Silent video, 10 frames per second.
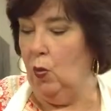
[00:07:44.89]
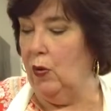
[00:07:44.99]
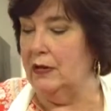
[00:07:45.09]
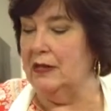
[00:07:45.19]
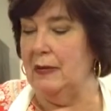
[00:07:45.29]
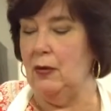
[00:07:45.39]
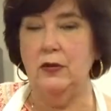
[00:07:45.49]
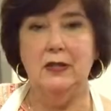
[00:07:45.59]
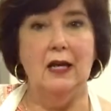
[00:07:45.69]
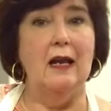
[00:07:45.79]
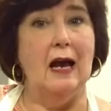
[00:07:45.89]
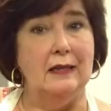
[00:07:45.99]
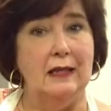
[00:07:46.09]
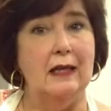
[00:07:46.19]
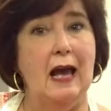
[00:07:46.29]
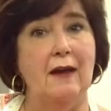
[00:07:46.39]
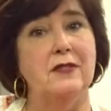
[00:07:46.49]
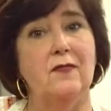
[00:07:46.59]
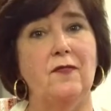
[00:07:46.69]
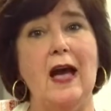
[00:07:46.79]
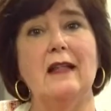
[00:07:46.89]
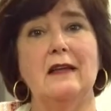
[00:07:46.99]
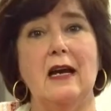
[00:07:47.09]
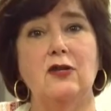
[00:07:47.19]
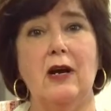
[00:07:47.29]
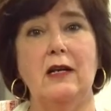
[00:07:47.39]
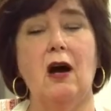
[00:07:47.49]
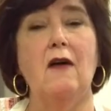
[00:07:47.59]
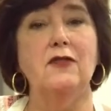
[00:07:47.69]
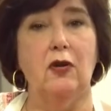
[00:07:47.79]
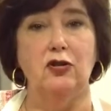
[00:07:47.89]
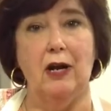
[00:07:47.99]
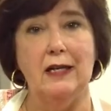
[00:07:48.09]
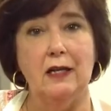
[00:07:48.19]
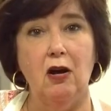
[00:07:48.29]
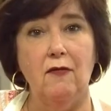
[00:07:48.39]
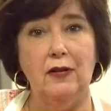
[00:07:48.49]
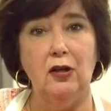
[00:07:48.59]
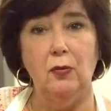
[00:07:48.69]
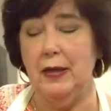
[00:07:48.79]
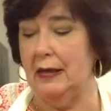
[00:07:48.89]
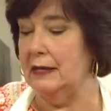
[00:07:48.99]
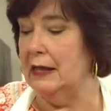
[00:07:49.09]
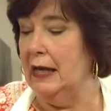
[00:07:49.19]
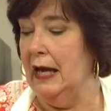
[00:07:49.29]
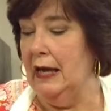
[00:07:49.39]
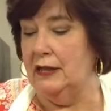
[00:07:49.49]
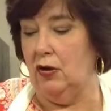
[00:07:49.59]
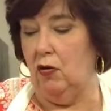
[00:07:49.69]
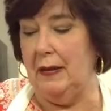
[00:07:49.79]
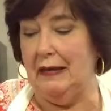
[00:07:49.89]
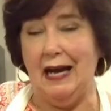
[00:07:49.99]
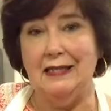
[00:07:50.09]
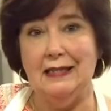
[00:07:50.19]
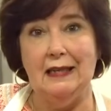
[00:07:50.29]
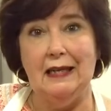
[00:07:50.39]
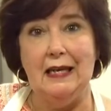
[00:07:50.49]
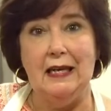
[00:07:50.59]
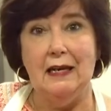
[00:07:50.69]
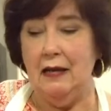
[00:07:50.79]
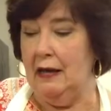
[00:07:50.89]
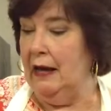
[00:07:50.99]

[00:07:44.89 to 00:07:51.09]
Once the meat was done, I did have some fat that I drained off, so I drained it off a little bit so it would be nice and lean.